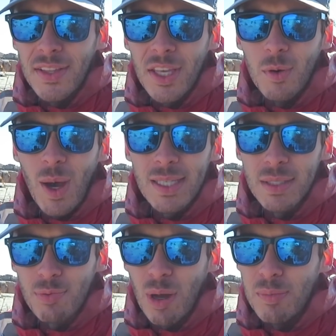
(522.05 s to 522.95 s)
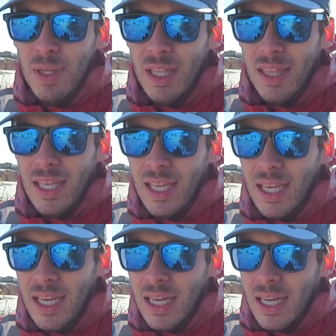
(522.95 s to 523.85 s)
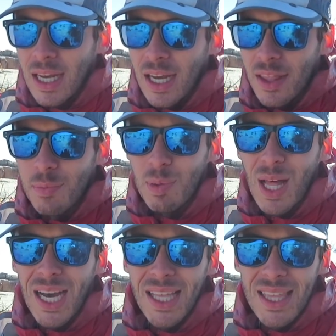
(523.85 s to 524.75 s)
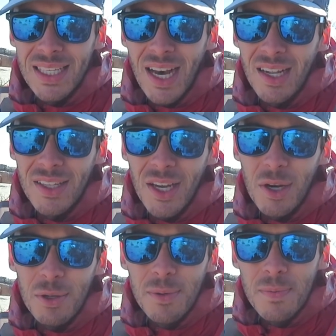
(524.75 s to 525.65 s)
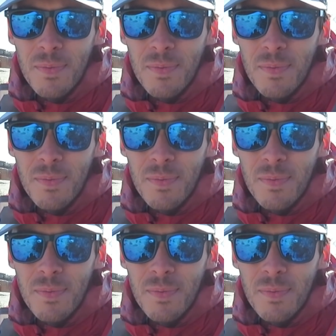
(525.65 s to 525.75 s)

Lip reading: in the US is probably the Blythe intaglio,